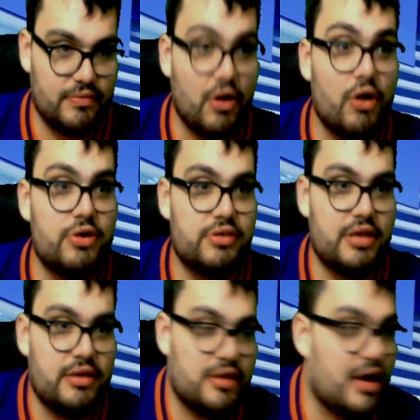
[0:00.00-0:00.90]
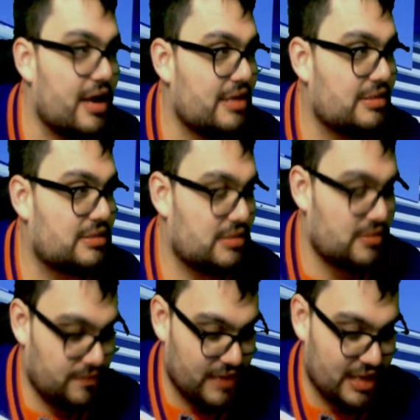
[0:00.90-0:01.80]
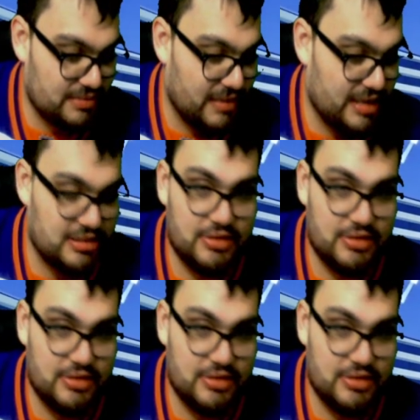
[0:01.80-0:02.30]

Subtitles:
Oh, you did? Nice. That's amazing,